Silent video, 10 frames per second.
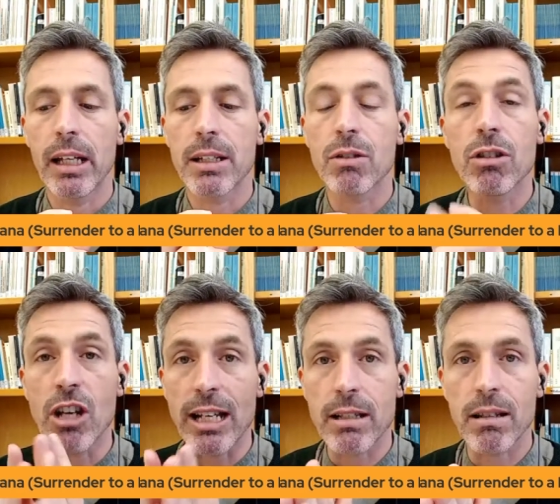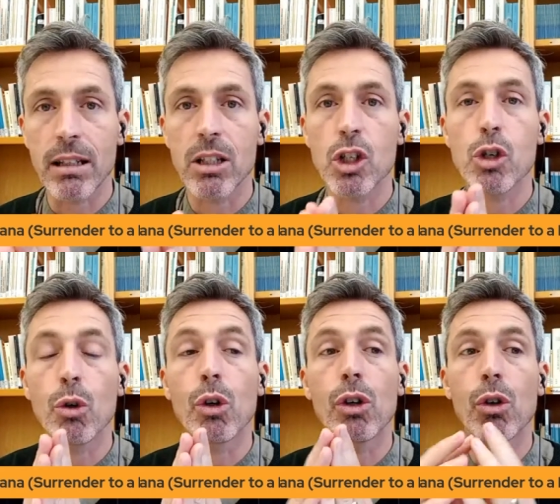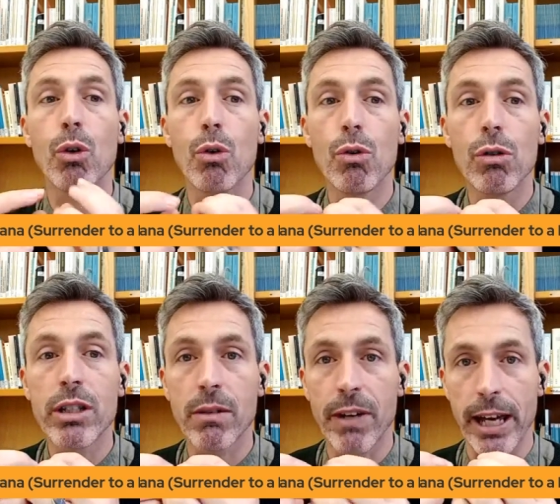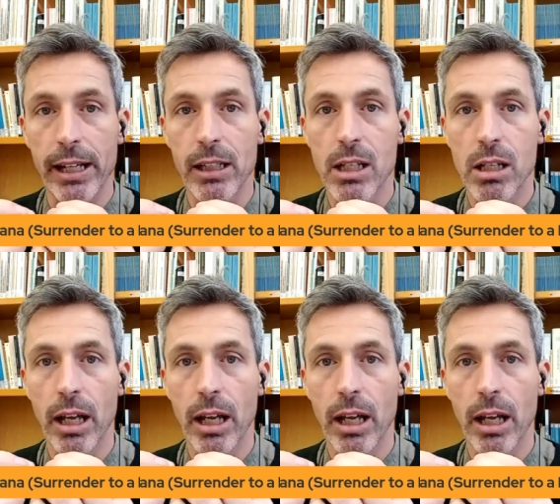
suggesting to cultivate,